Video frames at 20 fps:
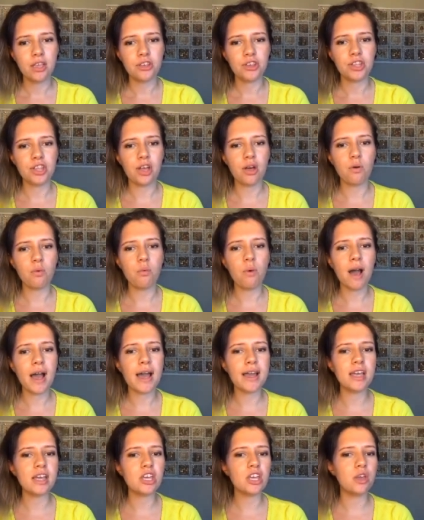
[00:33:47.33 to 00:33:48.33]
You know,
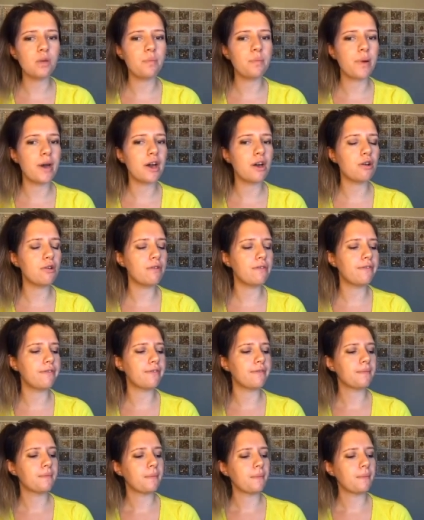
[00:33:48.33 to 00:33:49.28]
why are you both